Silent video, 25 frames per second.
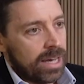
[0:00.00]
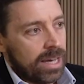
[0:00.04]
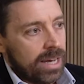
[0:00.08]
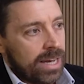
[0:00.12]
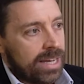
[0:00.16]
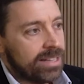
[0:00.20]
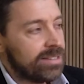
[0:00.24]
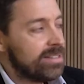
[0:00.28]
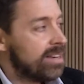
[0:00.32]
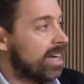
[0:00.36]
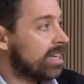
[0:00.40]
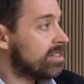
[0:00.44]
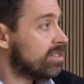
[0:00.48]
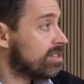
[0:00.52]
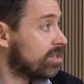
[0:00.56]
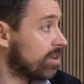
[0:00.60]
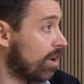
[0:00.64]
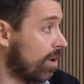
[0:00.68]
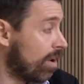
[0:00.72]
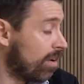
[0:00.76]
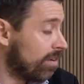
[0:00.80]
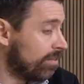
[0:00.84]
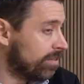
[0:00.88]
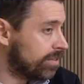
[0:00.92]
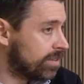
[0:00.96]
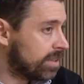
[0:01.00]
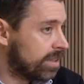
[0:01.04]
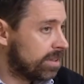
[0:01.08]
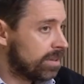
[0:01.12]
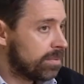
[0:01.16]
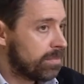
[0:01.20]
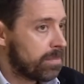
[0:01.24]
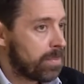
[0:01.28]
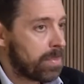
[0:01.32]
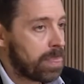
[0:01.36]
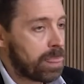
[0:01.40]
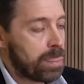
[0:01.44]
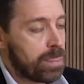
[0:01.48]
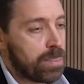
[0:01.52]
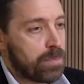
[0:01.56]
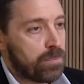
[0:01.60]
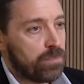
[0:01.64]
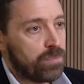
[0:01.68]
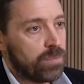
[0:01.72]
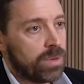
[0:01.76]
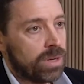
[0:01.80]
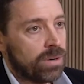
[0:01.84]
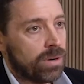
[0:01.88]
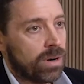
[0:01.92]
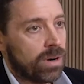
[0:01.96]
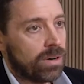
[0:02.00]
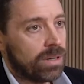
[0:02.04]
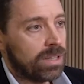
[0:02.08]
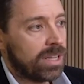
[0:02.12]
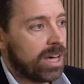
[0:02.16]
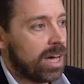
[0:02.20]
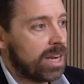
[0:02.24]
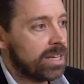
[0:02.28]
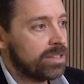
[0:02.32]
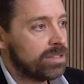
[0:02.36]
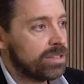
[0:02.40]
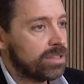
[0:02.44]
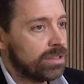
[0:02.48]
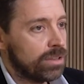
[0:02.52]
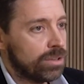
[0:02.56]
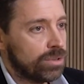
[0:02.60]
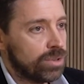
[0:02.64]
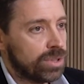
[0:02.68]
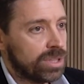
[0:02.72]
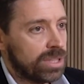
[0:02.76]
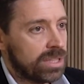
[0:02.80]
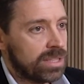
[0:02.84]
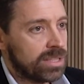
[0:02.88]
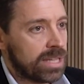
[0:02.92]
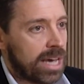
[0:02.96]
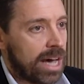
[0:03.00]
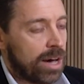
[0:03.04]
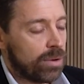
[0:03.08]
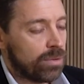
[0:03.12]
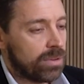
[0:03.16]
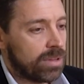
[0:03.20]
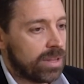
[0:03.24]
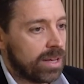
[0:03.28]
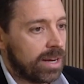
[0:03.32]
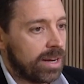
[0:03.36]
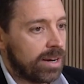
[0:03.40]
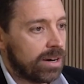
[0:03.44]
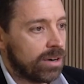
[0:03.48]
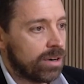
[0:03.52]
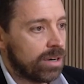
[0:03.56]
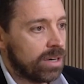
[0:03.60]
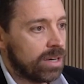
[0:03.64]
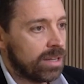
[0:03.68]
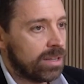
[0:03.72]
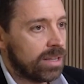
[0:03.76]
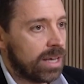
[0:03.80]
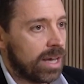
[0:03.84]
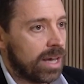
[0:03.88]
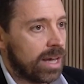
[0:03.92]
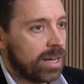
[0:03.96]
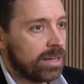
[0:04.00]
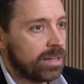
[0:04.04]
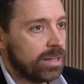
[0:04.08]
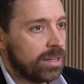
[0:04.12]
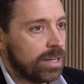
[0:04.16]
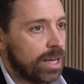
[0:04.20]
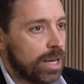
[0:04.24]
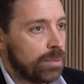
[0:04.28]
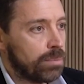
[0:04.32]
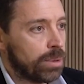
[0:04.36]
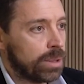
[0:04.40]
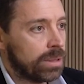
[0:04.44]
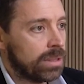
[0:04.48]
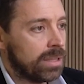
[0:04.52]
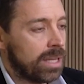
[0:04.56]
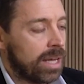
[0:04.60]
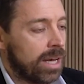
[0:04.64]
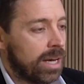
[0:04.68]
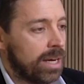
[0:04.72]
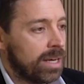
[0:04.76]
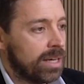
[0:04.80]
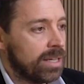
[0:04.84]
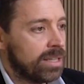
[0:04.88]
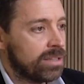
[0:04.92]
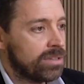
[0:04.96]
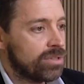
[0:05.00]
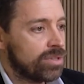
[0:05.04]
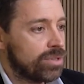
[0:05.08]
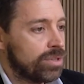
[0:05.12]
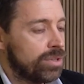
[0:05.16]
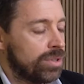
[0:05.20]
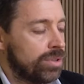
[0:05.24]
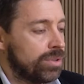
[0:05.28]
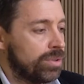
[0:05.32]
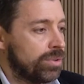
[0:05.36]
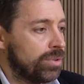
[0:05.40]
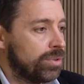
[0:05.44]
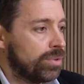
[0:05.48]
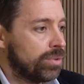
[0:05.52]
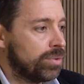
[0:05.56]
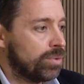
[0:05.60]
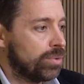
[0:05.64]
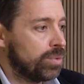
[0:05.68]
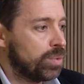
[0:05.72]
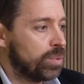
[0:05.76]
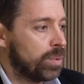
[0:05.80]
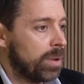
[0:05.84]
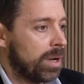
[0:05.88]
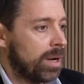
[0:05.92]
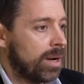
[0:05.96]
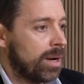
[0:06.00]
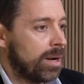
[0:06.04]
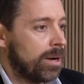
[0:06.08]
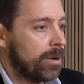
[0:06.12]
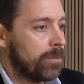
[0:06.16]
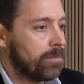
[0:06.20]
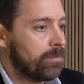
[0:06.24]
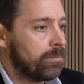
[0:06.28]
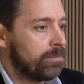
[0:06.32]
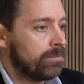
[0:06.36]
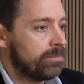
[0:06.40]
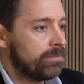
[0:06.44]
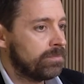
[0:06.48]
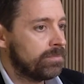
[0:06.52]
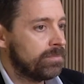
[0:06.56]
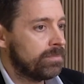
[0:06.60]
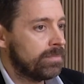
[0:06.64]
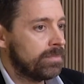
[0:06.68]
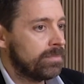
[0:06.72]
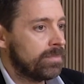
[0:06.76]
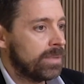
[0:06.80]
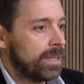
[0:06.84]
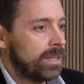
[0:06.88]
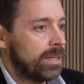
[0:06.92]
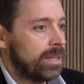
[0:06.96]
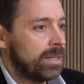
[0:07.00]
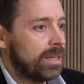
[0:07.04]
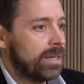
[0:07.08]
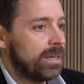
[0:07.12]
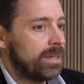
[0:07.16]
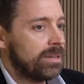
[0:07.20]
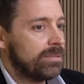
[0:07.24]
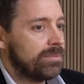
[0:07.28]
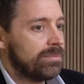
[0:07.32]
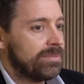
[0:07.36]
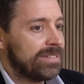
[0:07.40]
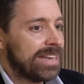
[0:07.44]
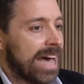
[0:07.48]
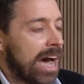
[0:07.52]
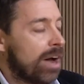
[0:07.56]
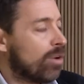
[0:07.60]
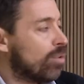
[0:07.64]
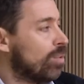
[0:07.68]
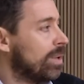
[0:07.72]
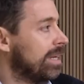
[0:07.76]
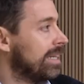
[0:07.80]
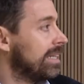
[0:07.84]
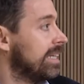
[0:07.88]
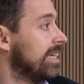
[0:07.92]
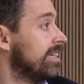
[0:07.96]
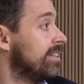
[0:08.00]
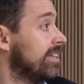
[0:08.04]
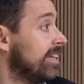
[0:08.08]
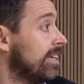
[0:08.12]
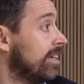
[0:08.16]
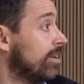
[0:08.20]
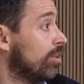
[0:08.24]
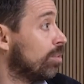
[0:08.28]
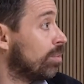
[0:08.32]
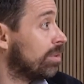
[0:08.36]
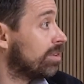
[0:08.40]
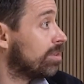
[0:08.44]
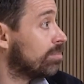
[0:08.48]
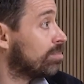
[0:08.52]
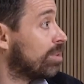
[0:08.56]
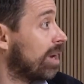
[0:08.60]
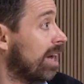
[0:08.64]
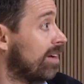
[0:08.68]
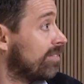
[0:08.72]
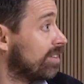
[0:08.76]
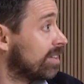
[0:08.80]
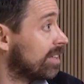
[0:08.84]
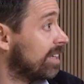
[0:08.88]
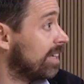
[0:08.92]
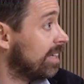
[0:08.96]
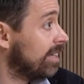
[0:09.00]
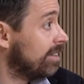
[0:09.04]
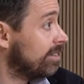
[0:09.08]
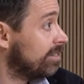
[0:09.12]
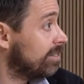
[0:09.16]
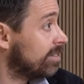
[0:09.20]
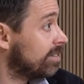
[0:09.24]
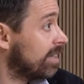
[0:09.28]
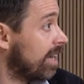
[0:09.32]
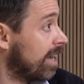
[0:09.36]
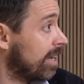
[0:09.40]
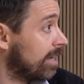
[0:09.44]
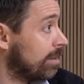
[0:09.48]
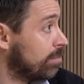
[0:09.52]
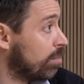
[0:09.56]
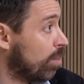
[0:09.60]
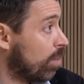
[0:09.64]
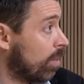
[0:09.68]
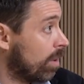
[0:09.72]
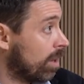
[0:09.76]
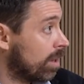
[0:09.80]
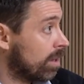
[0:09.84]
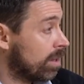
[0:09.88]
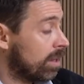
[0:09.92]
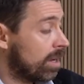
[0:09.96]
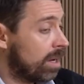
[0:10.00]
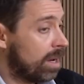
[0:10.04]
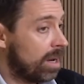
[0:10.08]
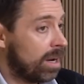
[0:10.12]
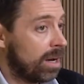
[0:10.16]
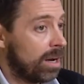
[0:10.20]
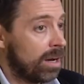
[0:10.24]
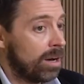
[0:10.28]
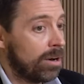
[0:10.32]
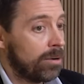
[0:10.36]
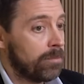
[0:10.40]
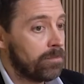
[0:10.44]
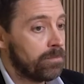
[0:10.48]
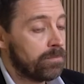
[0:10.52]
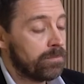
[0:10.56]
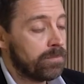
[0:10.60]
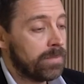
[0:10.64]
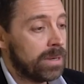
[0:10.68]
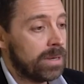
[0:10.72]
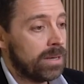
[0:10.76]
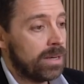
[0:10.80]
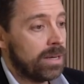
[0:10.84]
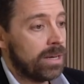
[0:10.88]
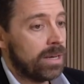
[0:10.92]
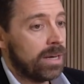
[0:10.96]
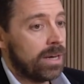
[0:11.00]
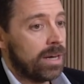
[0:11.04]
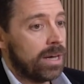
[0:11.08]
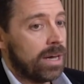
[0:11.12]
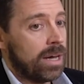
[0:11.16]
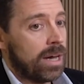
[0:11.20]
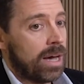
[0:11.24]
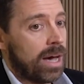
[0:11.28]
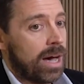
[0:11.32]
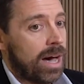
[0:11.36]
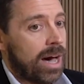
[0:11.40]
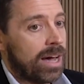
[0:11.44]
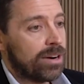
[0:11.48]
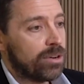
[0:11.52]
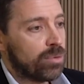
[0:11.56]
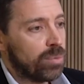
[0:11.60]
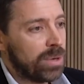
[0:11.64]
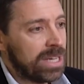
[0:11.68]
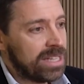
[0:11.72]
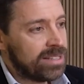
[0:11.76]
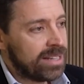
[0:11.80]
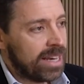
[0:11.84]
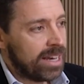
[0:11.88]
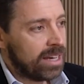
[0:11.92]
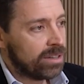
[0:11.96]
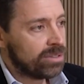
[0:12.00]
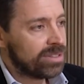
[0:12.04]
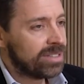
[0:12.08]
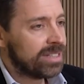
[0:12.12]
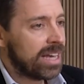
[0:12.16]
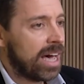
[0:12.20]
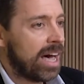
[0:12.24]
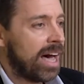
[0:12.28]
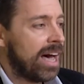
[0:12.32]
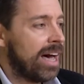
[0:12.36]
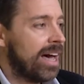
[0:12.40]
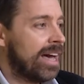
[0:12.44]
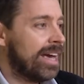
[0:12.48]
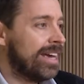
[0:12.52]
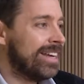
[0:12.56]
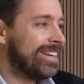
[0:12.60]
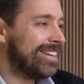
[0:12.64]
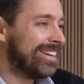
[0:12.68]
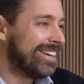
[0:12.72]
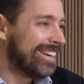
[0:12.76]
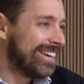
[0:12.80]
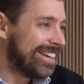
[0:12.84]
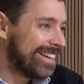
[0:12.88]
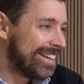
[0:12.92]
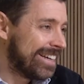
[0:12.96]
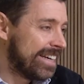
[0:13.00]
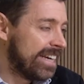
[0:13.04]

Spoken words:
It's not solved. There are a lot of solutions out there that enable clients to not really deal with the private keys anymore. On a retail side,